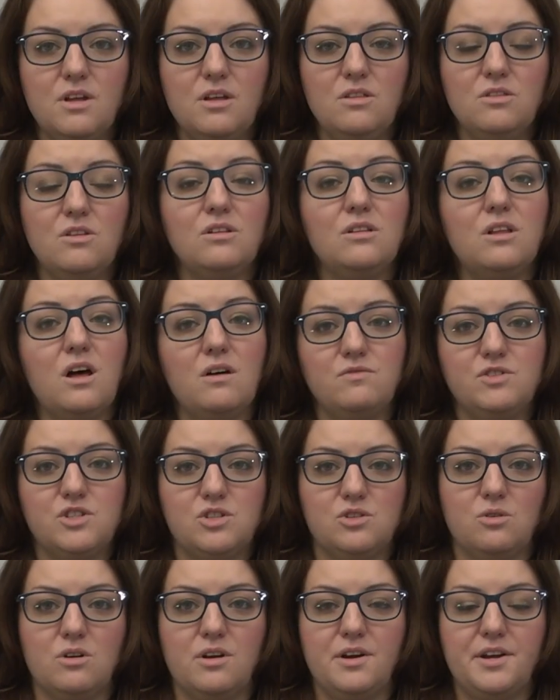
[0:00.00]
the love
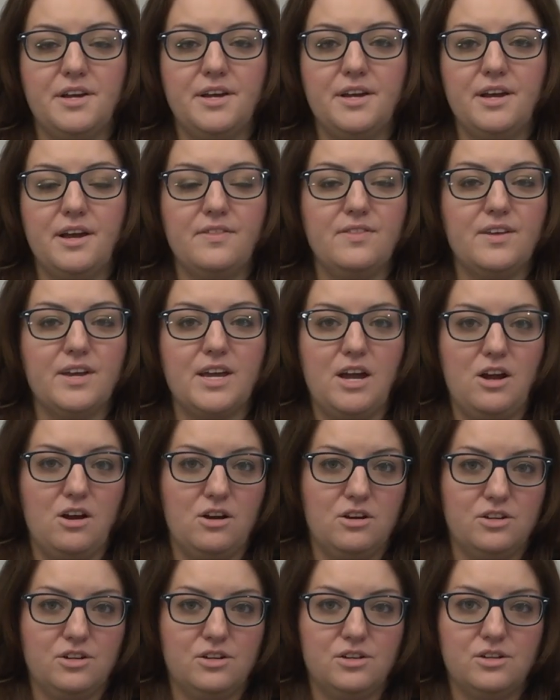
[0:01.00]
story and the
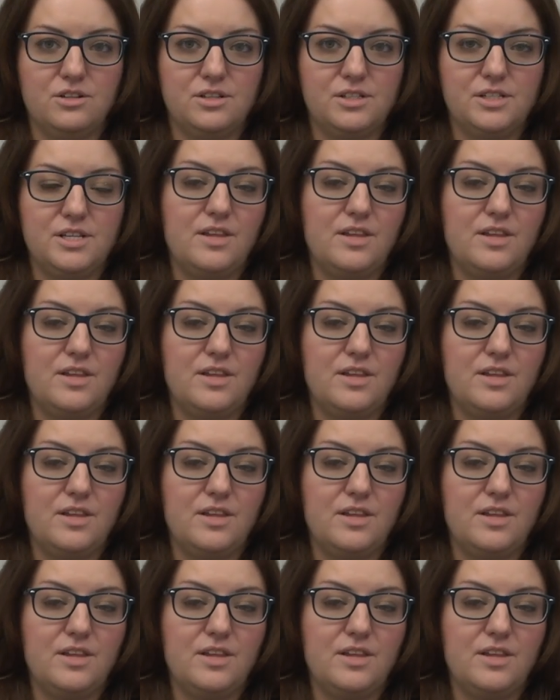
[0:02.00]
characters